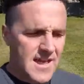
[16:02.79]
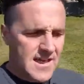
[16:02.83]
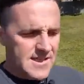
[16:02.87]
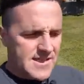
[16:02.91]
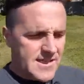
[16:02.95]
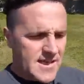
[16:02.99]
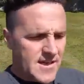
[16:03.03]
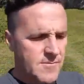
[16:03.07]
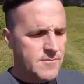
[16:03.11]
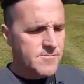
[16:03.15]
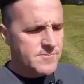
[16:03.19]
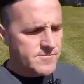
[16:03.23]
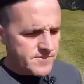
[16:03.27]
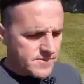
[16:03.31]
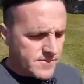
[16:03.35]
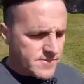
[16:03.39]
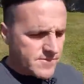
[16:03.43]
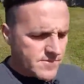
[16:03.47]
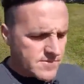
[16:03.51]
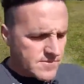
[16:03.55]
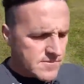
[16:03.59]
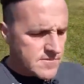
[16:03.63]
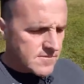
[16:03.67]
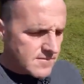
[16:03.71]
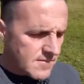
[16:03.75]
So
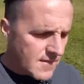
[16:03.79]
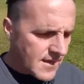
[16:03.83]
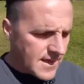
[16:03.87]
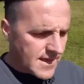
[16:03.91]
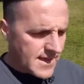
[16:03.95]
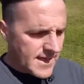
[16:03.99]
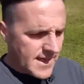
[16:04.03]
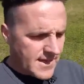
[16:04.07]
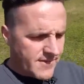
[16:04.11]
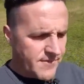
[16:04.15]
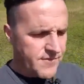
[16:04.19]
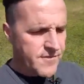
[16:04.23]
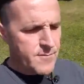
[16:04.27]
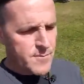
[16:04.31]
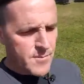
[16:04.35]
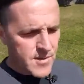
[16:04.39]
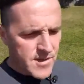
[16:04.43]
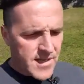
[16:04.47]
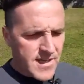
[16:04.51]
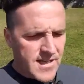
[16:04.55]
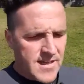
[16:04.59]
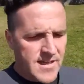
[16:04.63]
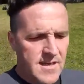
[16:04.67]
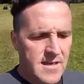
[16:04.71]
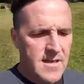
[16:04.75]
yeah, for
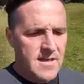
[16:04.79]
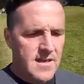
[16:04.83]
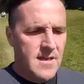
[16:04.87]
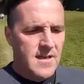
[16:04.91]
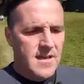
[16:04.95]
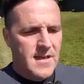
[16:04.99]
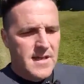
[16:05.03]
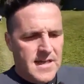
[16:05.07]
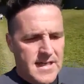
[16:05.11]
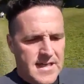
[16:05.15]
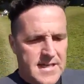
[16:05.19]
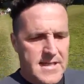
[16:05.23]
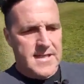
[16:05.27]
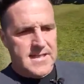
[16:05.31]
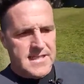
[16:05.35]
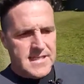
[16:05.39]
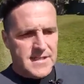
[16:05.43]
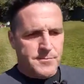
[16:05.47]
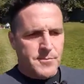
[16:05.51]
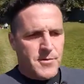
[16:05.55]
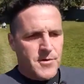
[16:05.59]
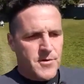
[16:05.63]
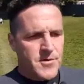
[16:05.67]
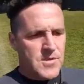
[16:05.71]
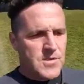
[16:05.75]
me, the
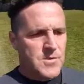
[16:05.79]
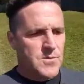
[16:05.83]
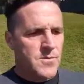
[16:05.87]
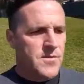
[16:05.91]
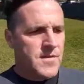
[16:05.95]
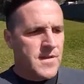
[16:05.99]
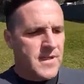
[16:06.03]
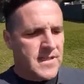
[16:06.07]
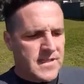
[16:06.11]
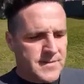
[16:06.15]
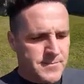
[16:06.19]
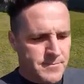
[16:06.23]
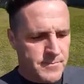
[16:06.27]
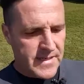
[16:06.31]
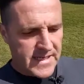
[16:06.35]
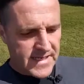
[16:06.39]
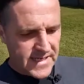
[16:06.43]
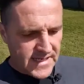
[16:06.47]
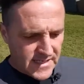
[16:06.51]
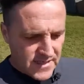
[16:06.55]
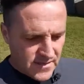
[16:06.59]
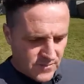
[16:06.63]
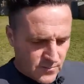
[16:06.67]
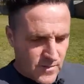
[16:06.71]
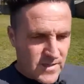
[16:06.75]
spiritual things
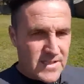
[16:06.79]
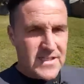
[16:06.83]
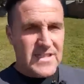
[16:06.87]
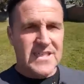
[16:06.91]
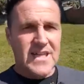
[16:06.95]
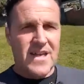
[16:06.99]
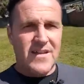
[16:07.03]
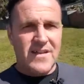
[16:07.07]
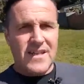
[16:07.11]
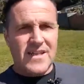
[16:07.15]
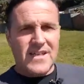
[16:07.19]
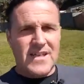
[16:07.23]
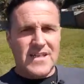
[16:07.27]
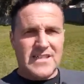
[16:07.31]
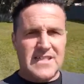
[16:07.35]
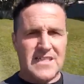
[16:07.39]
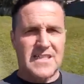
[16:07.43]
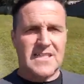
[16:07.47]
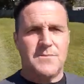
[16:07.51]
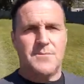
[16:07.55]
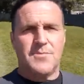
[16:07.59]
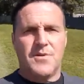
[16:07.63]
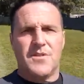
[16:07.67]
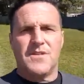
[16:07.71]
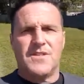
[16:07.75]
begin with something as
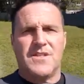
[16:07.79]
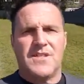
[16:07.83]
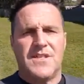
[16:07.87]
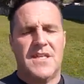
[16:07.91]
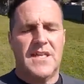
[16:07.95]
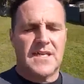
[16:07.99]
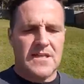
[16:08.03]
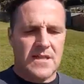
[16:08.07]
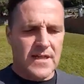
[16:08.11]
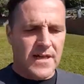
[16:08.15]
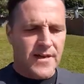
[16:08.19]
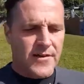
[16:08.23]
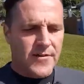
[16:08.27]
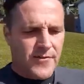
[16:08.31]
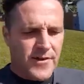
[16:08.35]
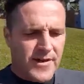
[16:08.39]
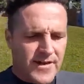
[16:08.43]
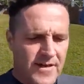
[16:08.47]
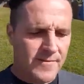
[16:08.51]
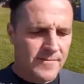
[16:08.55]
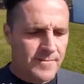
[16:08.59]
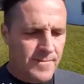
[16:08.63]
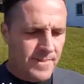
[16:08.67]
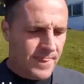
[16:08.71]
simple as decluttering.